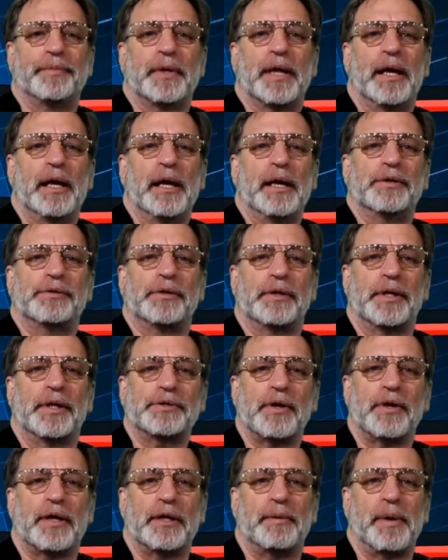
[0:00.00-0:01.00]
So let's talk a
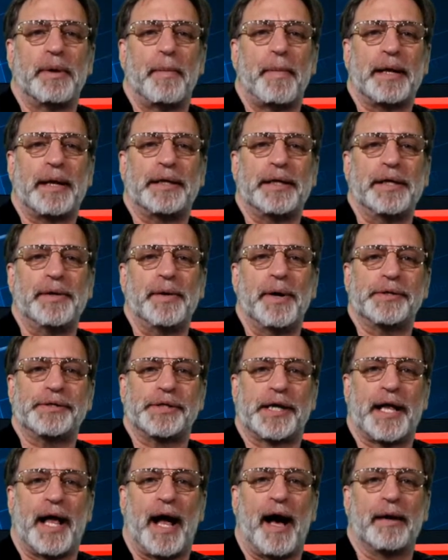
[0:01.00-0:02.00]
little bit about the U.S.
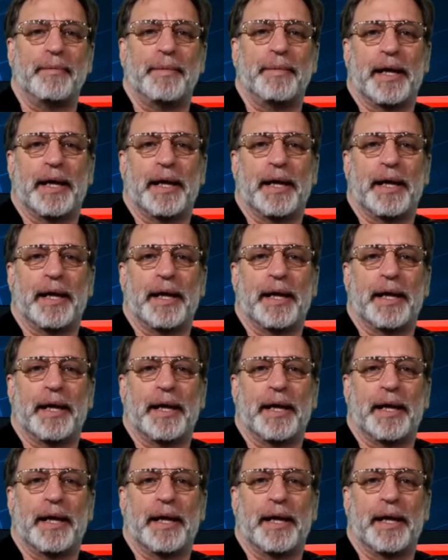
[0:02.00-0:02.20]
economy.